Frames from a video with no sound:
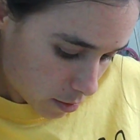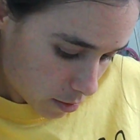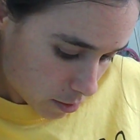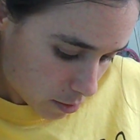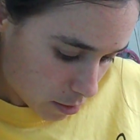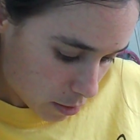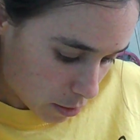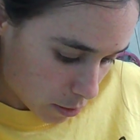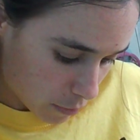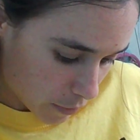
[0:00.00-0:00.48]

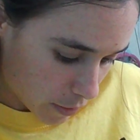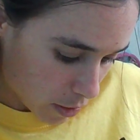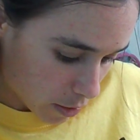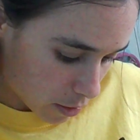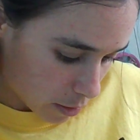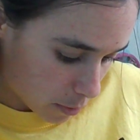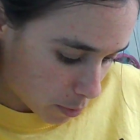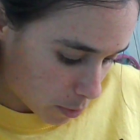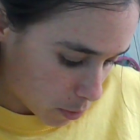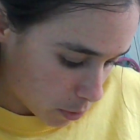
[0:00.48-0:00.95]
to the
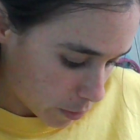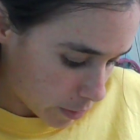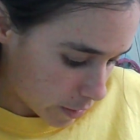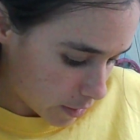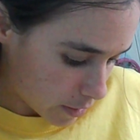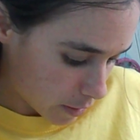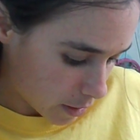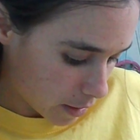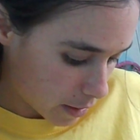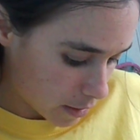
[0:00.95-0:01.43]

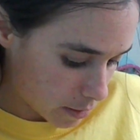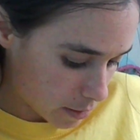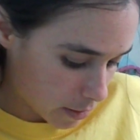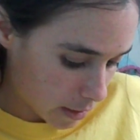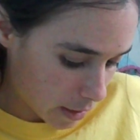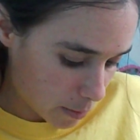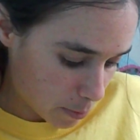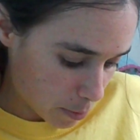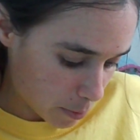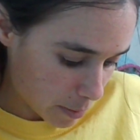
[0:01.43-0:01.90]
unemployed and
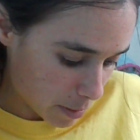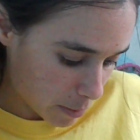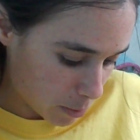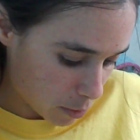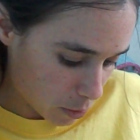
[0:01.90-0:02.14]
disabled people